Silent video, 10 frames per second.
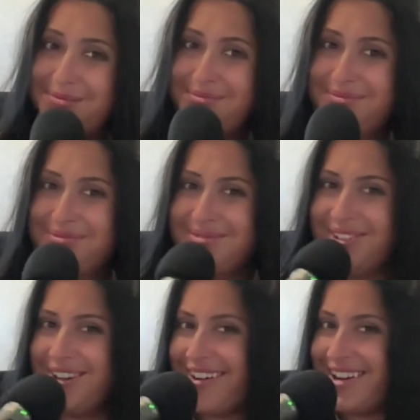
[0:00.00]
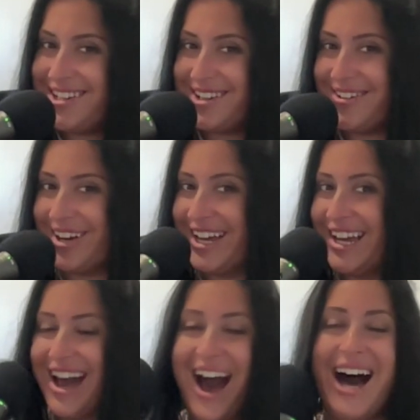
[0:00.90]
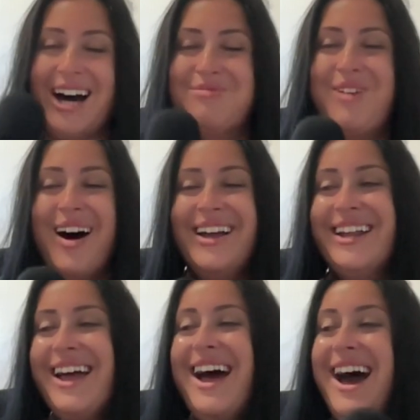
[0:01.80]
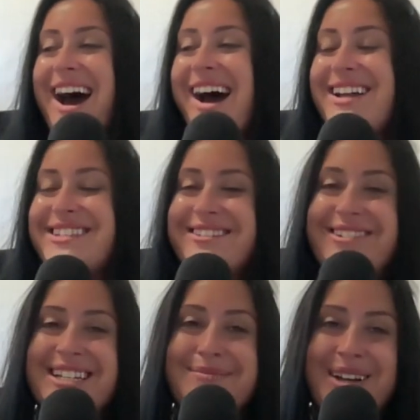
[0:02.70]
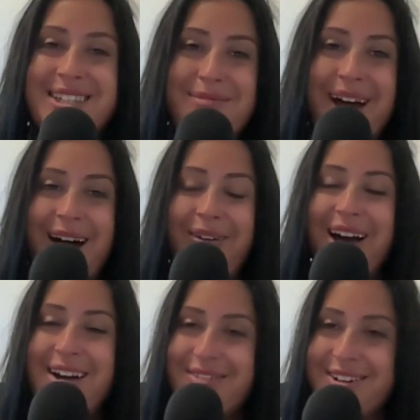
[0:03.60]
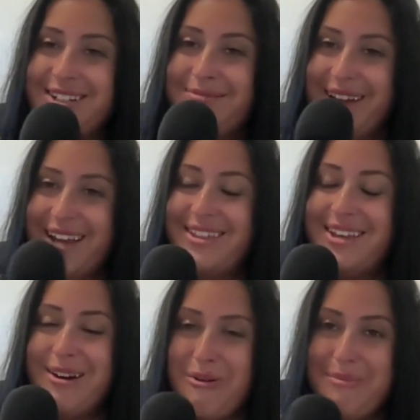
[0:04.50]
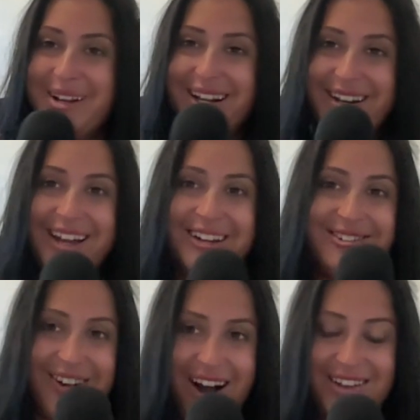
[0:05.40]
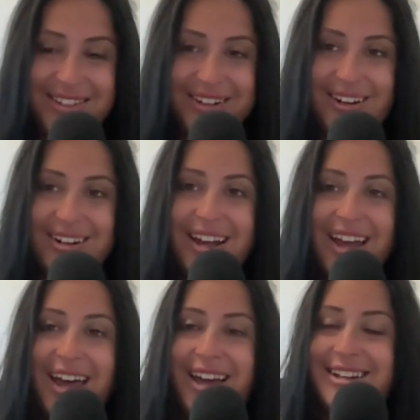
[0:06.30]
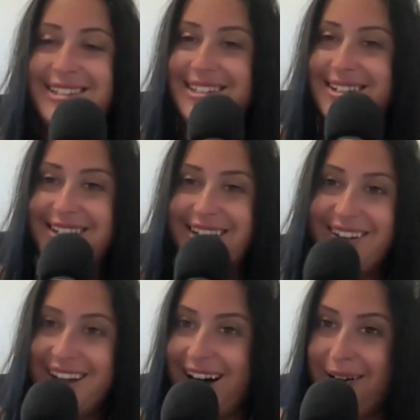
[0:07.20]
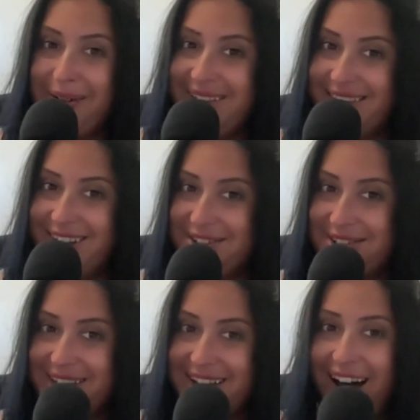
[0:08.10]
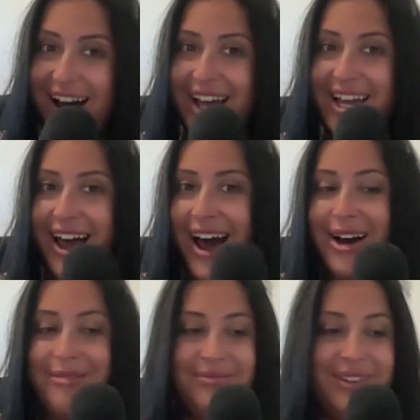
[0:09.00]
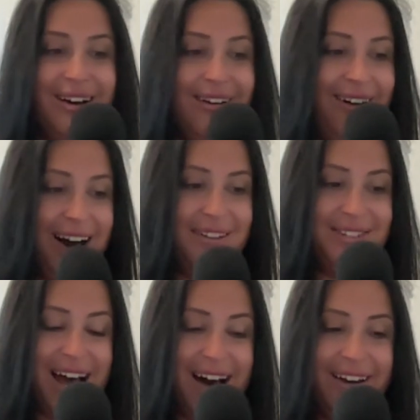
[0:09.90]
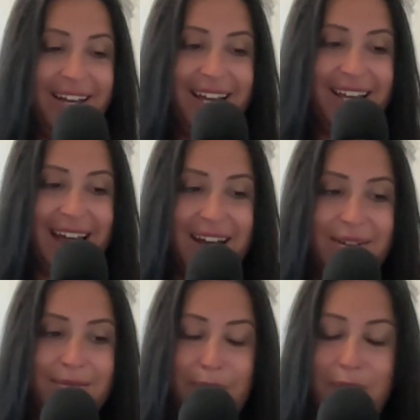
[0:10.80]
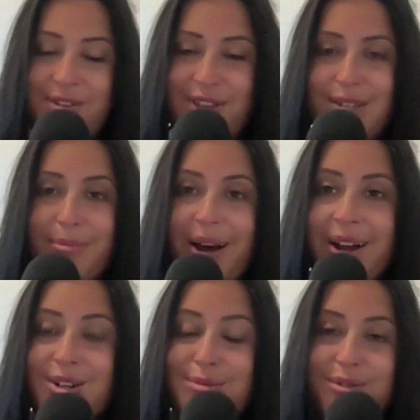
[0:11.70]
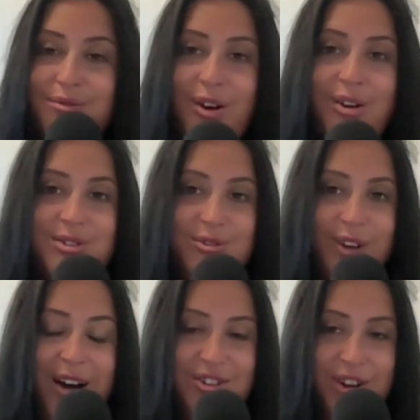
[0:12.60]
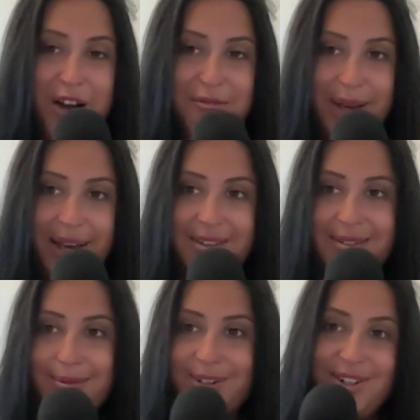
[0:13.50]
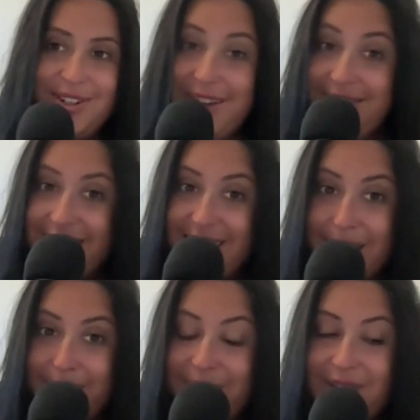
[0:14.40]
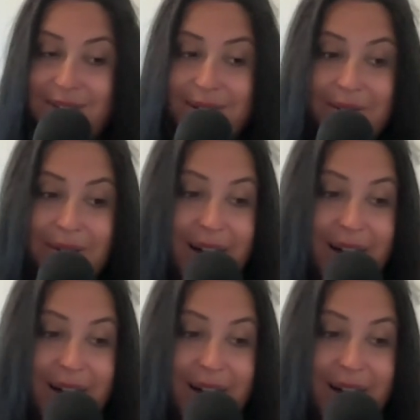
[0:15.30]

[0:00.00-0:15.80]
what are we doing? But I do expect him, however, to make the opening night roster. Dylan Holloway is an interesting guy. A lot of talent. Again, both of these players were first round draft picks, which does say something to